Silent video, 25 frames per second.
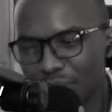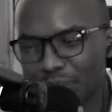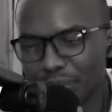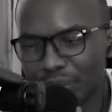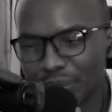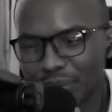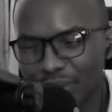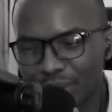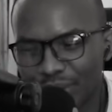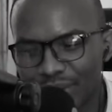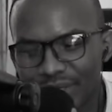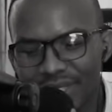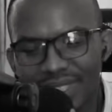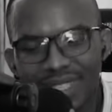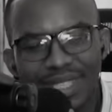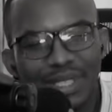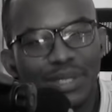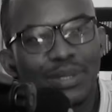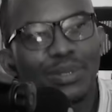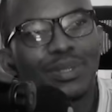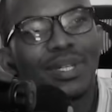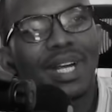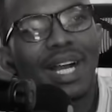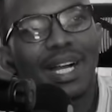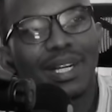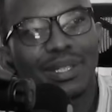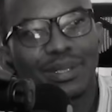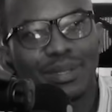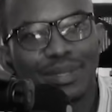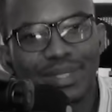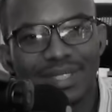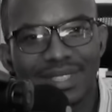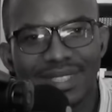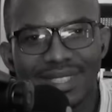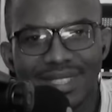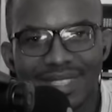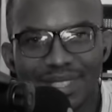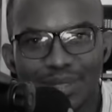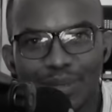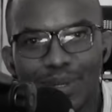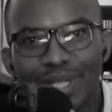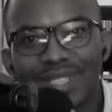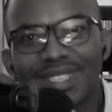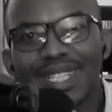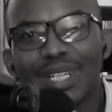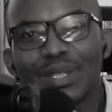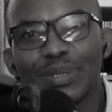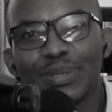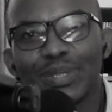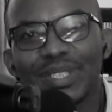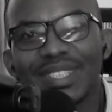mu nzozi iyo ukangutse wasanga